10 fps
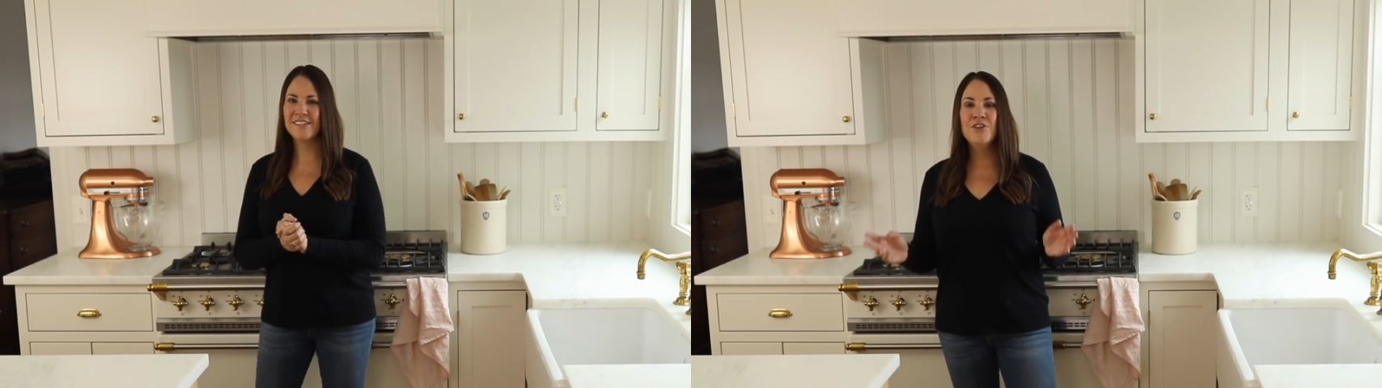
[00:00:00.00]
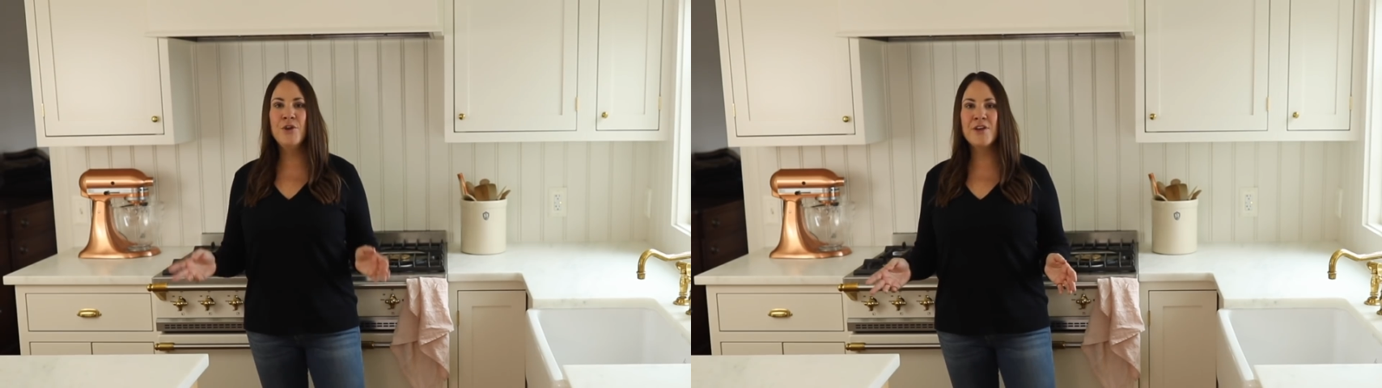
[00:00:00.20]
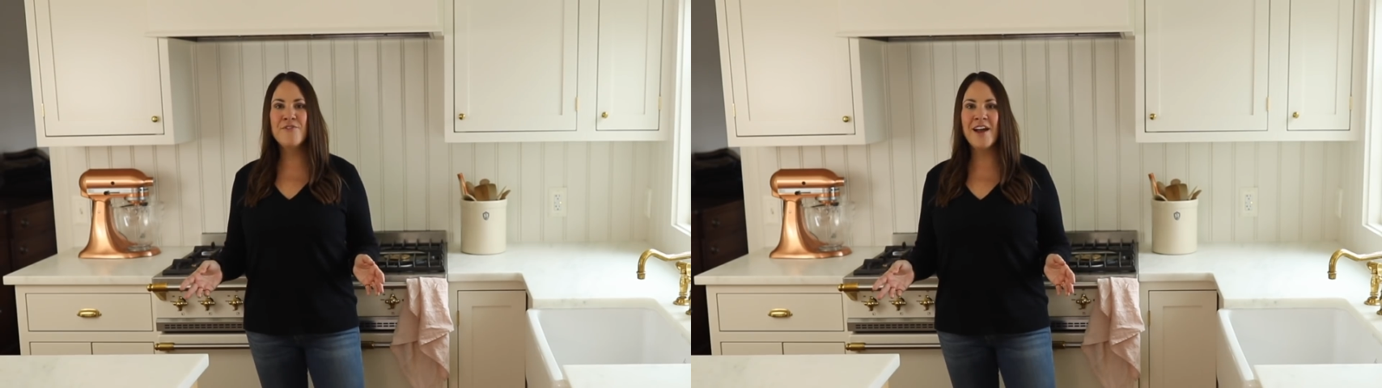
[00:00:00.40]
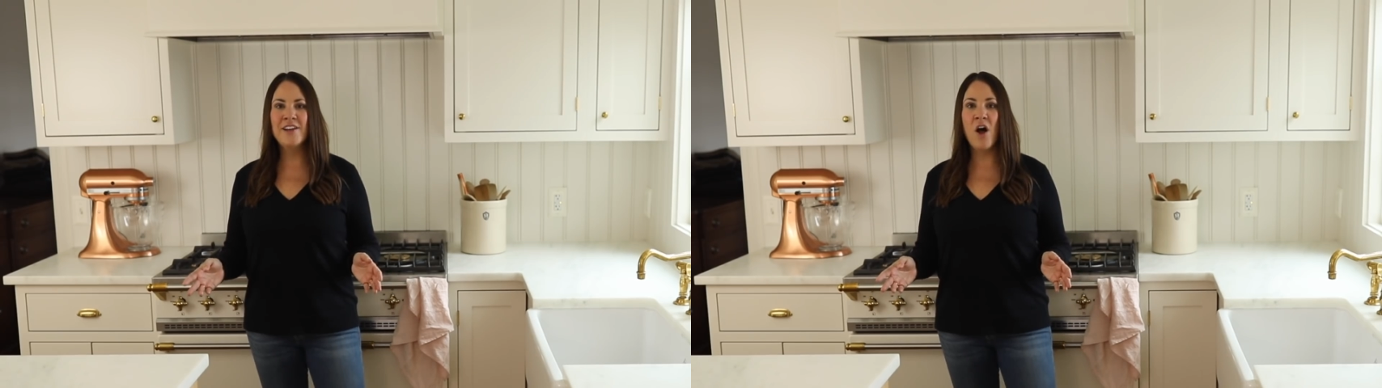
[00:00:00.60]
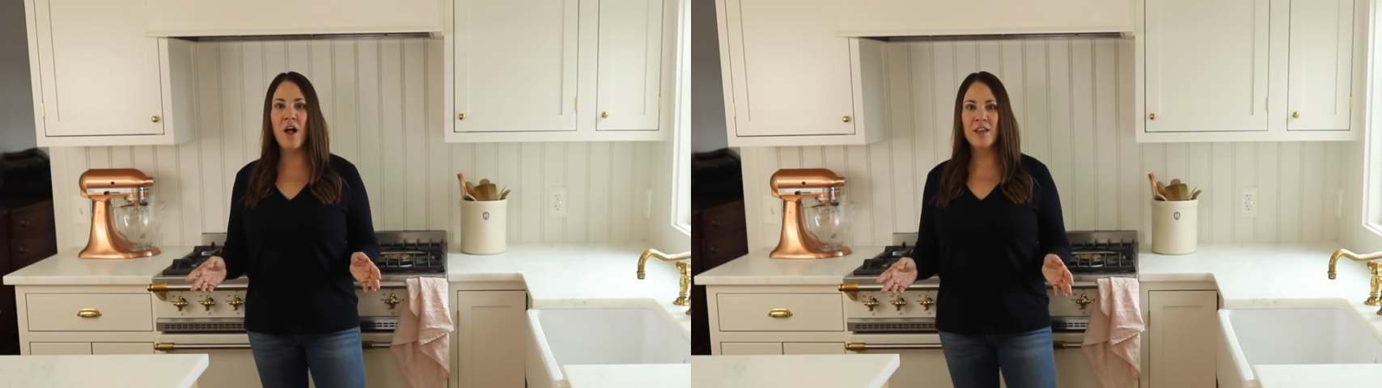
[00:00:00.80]
You can
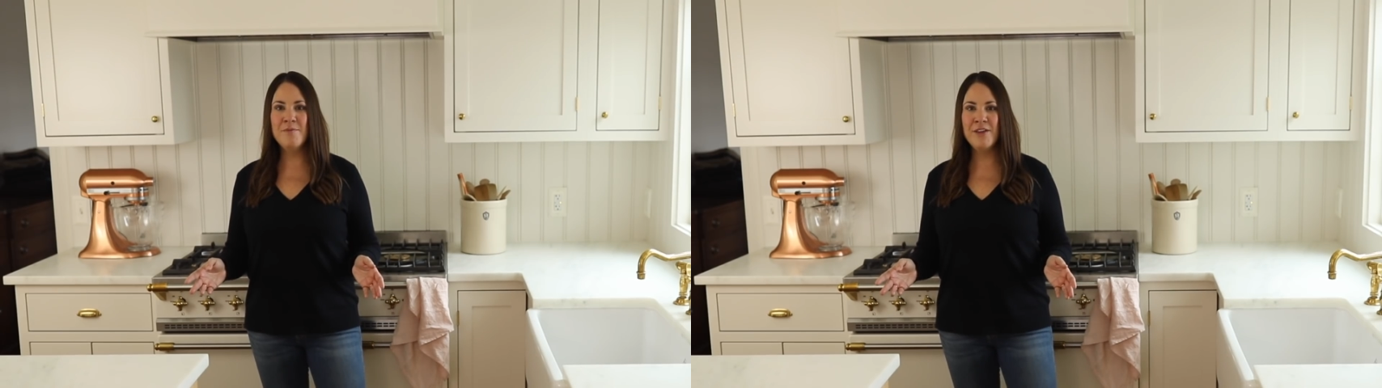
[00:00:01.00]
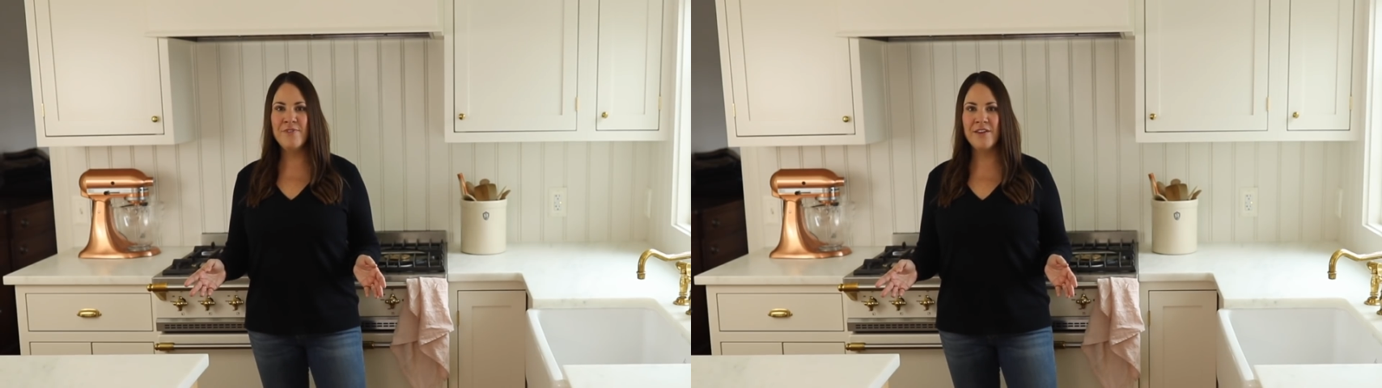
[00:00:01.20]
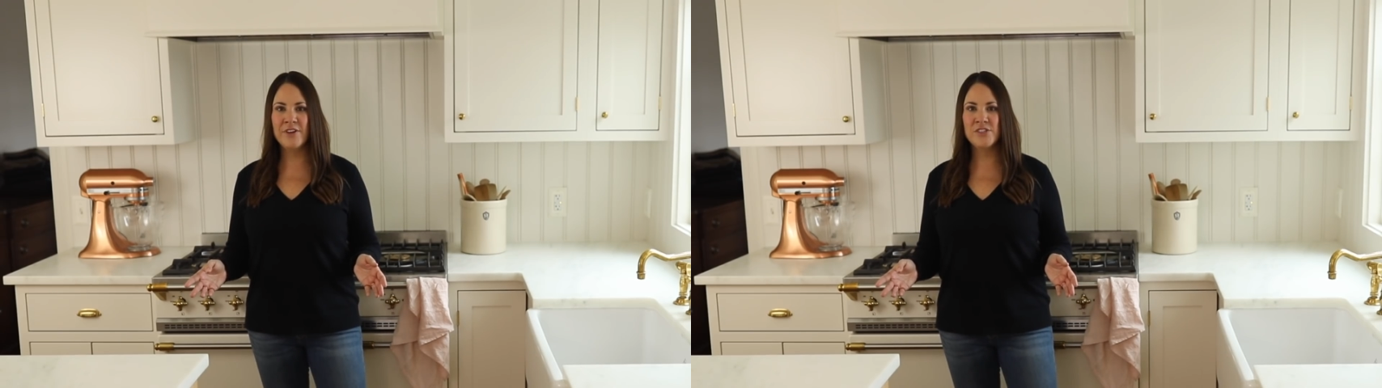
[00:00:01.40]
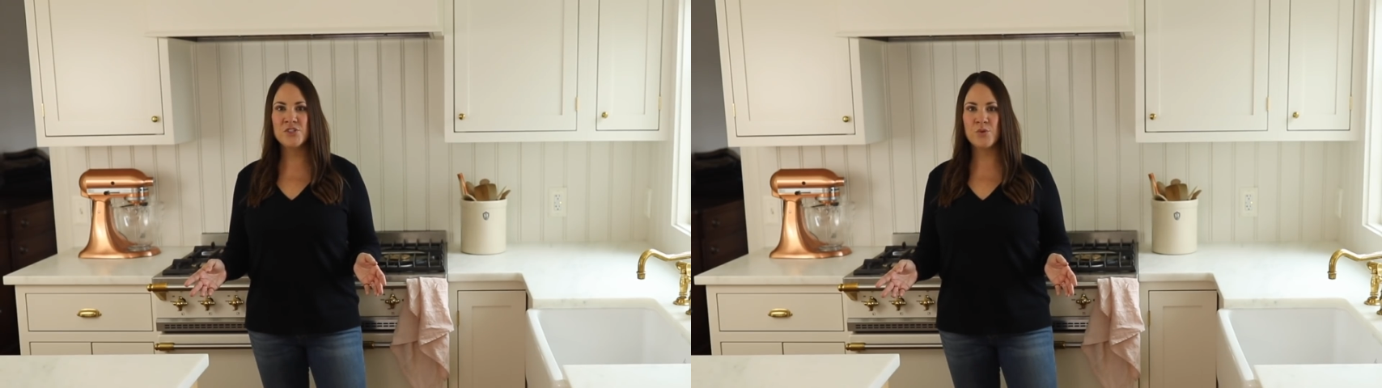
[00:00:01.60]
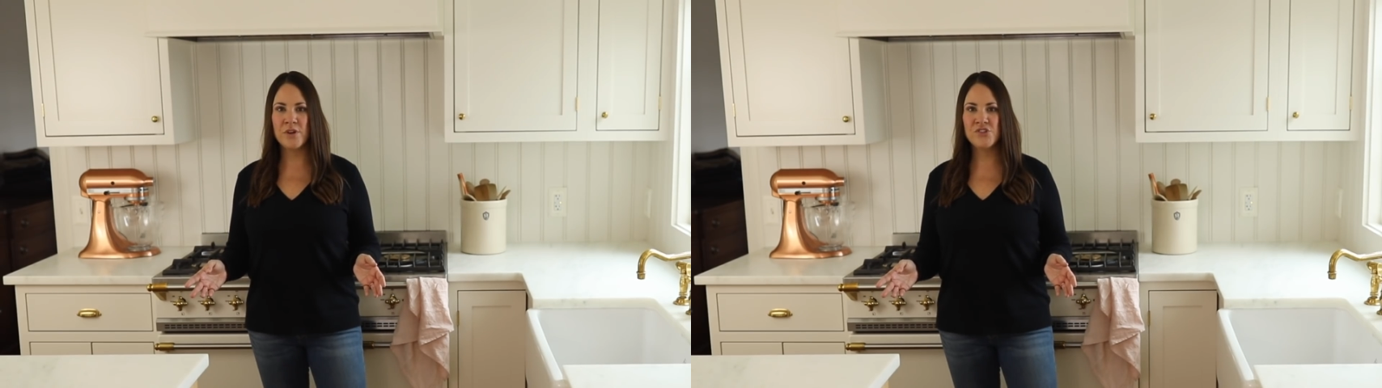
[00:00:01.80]
find all of my favorite
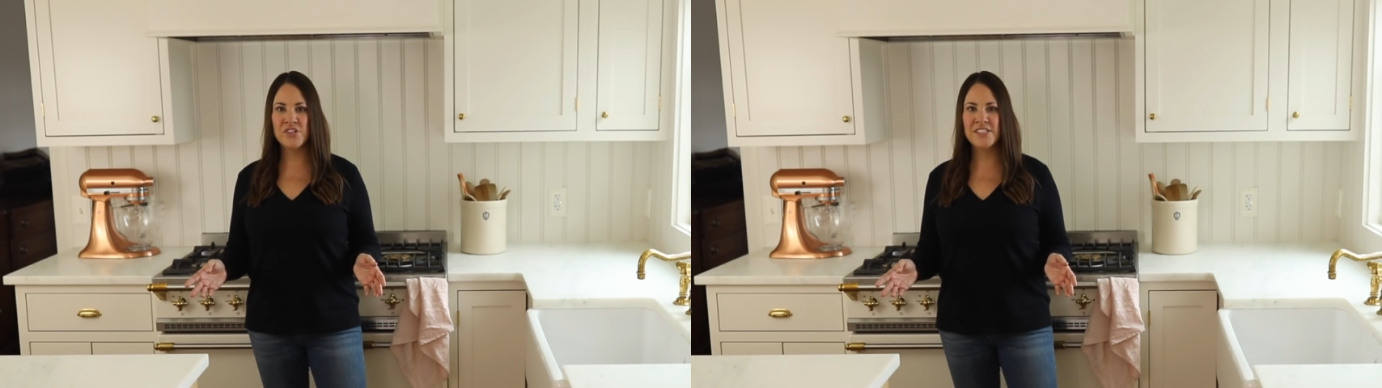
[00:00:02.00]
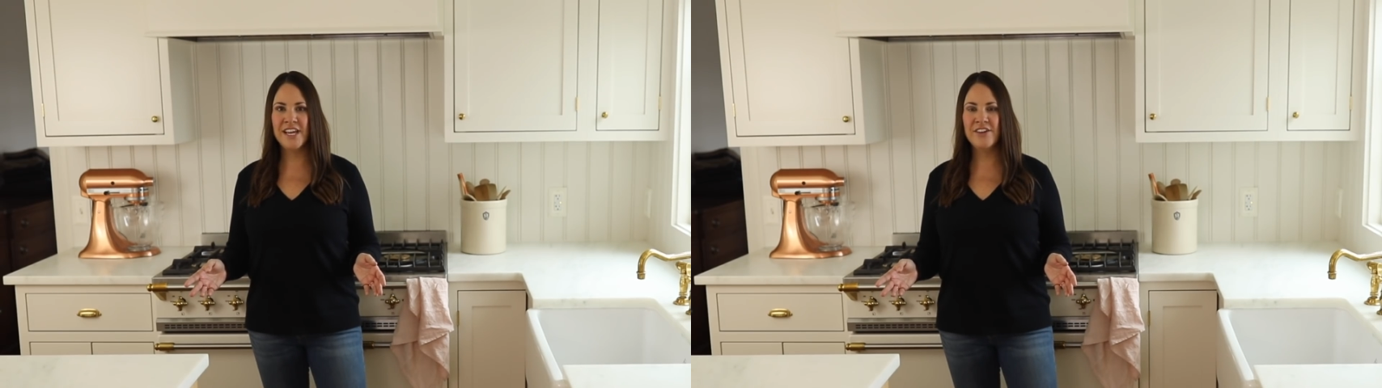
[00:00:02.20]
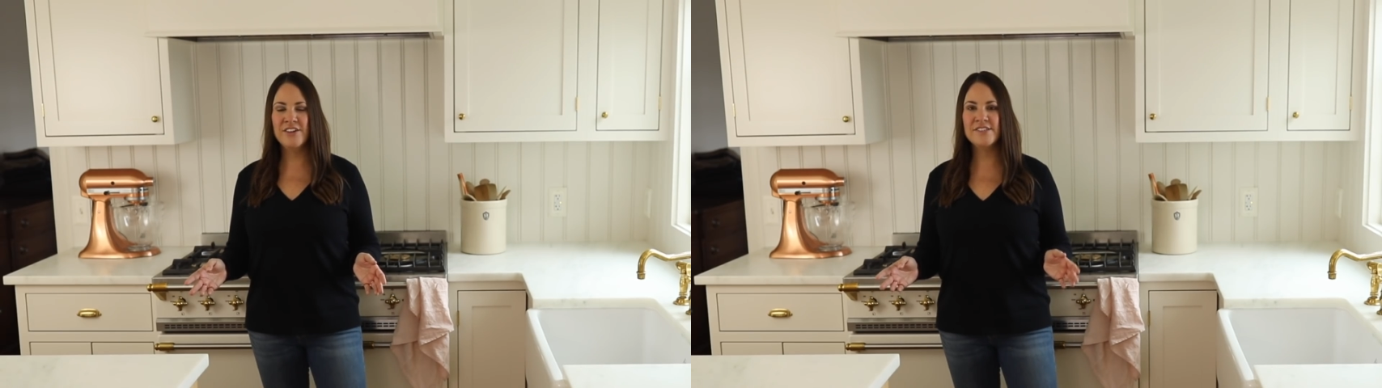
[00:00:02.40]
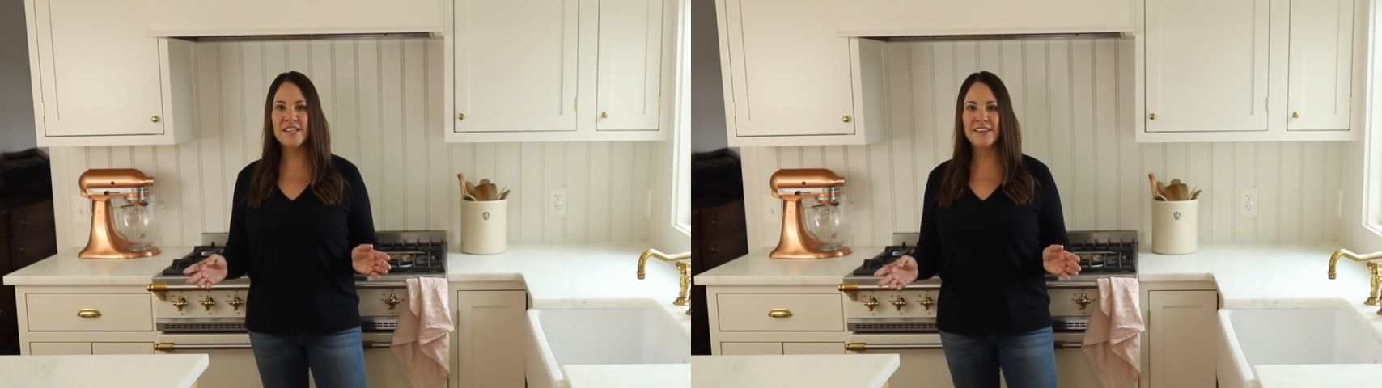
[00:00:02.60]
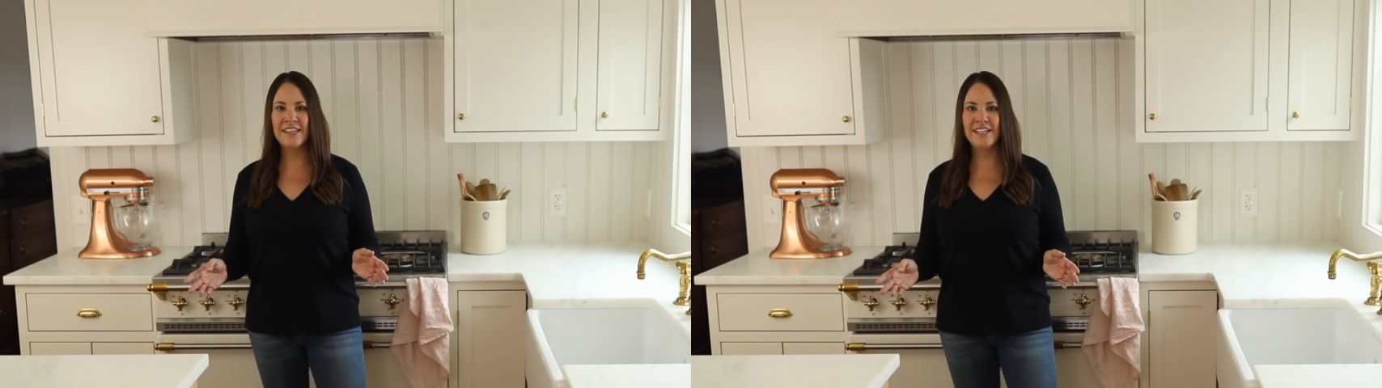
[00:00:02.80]
storage containers
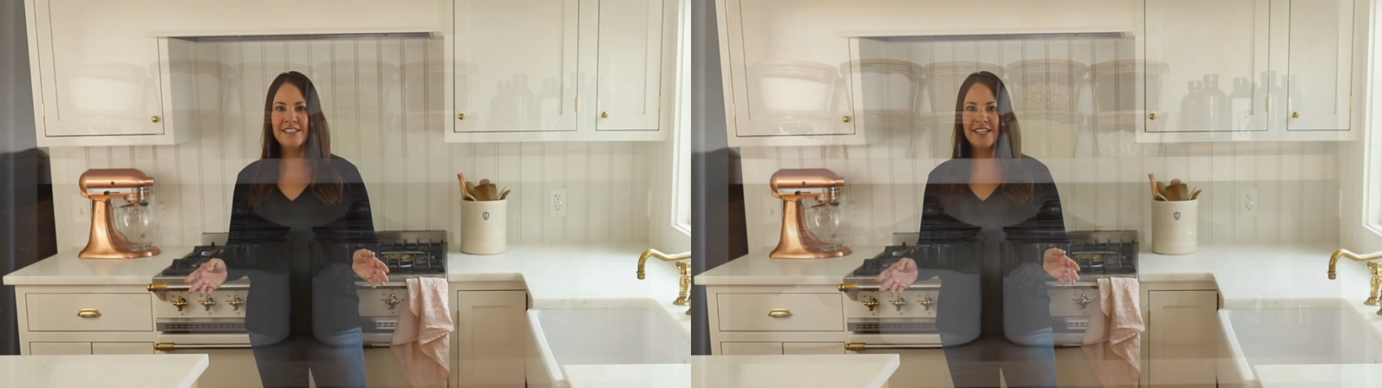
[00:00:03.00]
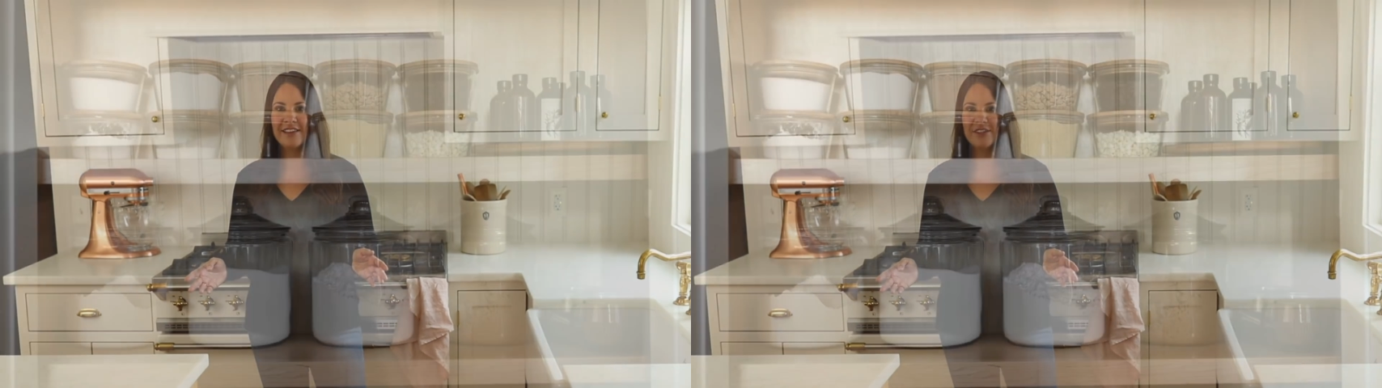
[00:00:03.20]
linked in